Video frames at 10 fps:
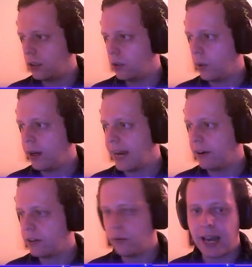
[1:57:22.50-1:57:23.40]
The one
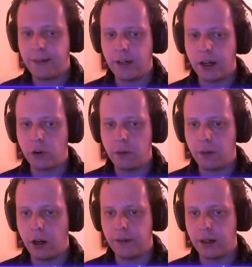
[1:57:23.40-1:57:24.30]
character we have in our group
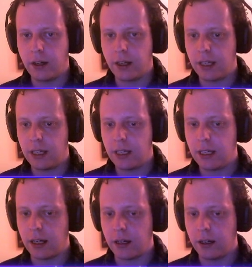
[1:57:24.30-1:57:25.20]
over
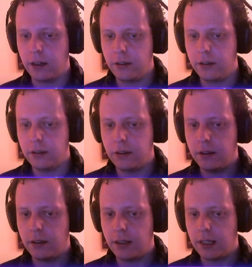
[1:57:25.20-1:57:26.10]
here,
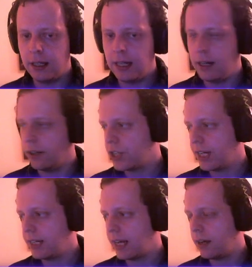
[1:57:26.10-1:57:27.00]
Lilith, she
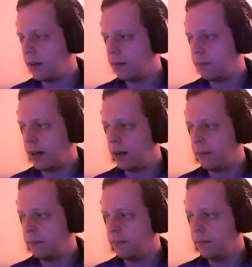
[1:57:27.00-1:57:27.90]
is a
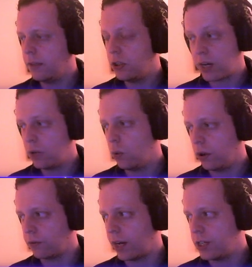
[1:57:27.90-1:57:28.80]
Drake
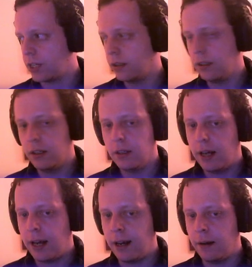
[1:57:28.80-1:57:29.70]
Warden Ranger.
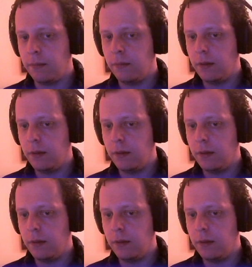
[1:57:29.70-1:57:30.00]
Me